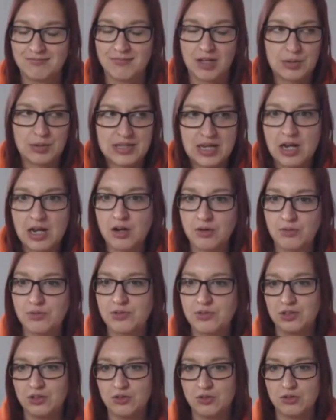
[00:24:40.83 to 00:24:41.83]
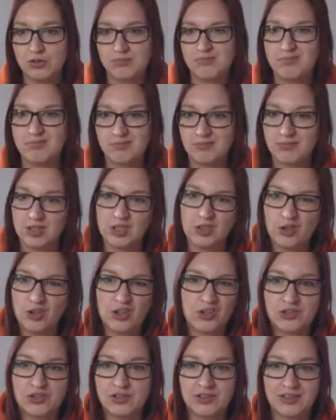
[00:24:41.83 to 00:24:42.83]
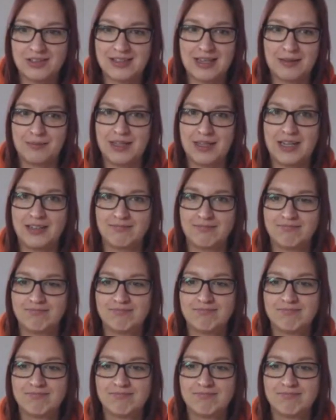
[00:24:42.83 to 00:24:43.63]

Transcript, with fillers: I was like, yeah. oh, so you're you're not as good as them then.